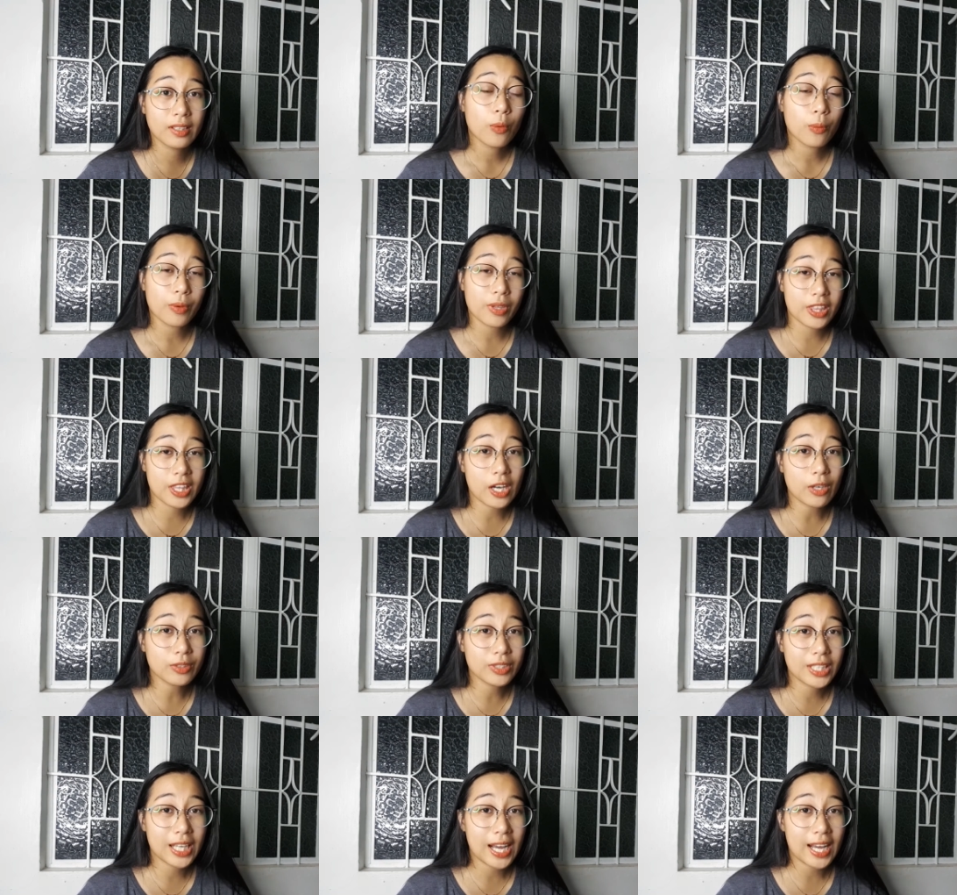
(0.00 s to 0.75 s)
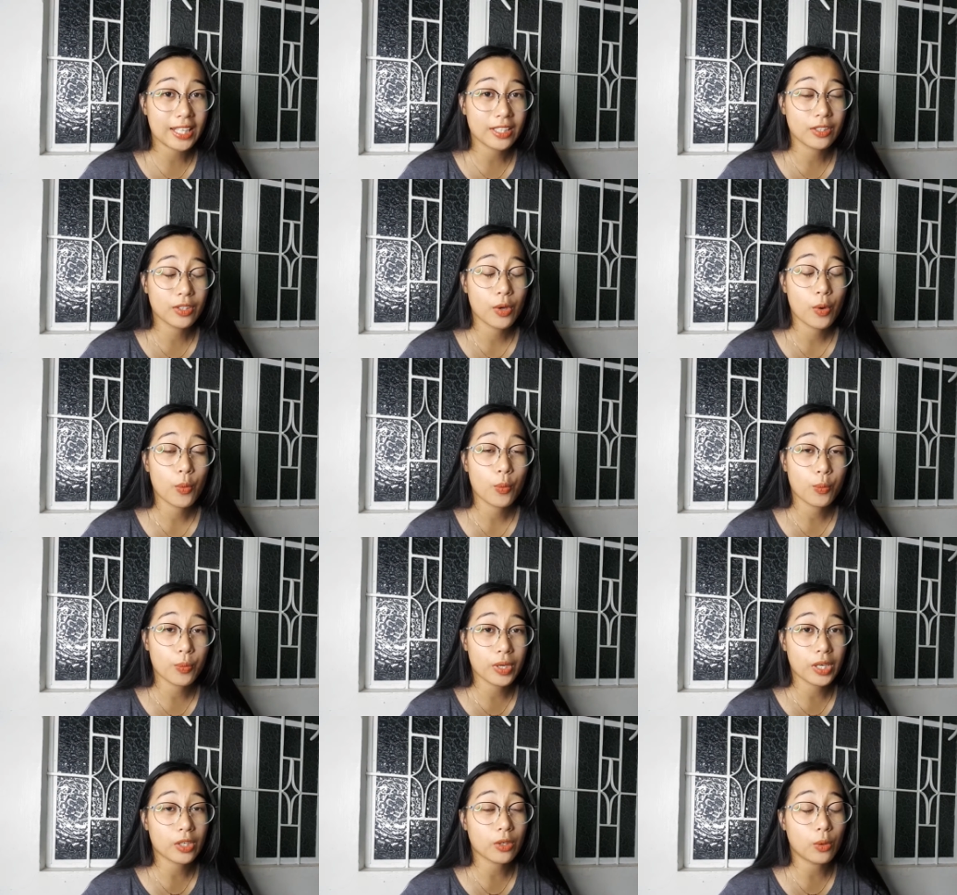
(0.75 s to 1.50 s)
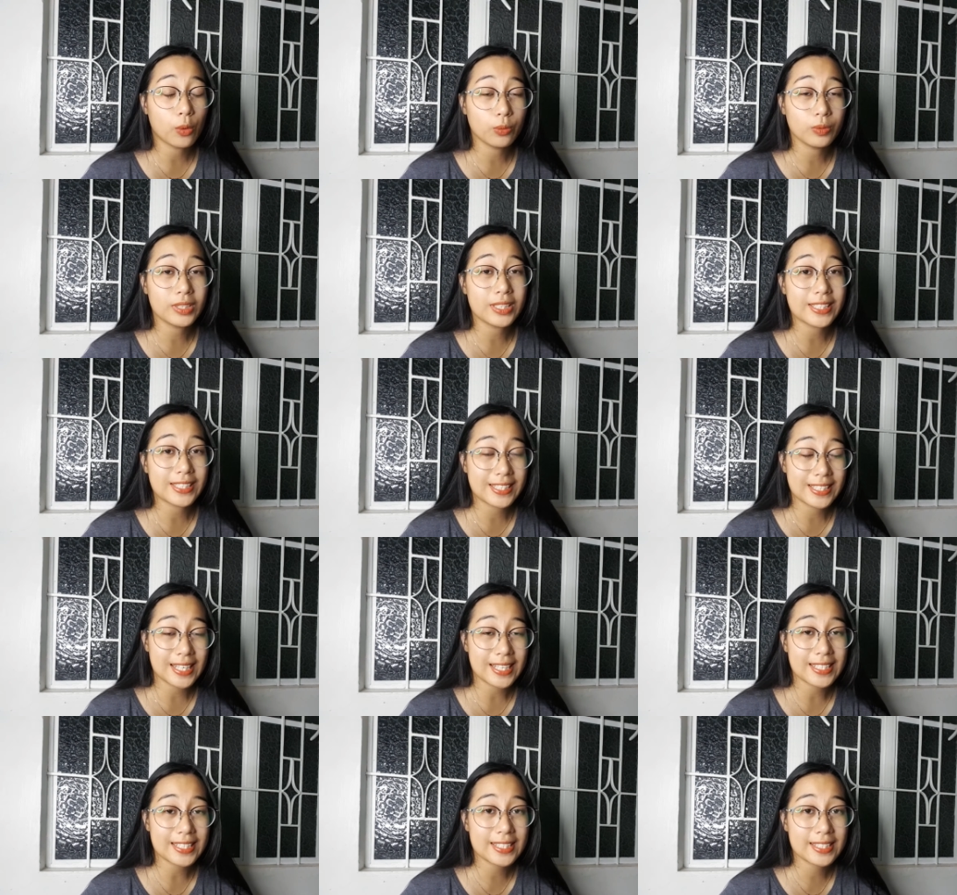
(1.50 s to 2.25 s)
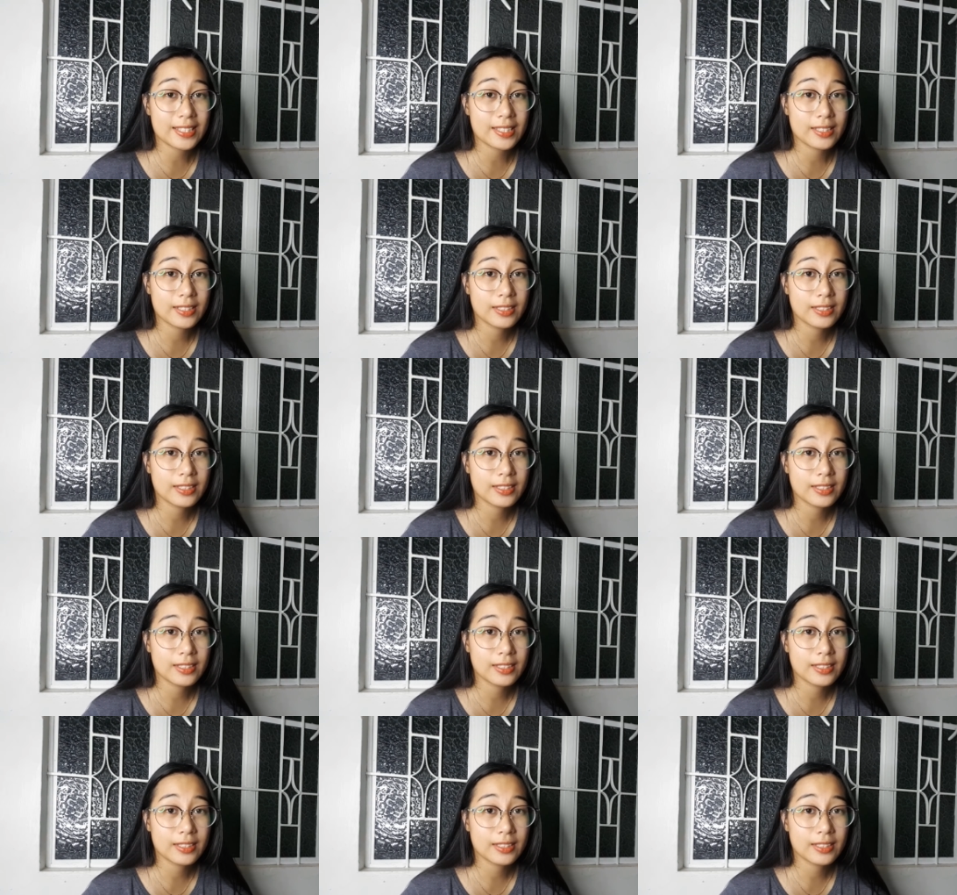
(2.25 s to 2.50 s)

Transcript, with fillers: Without God, we are only dust.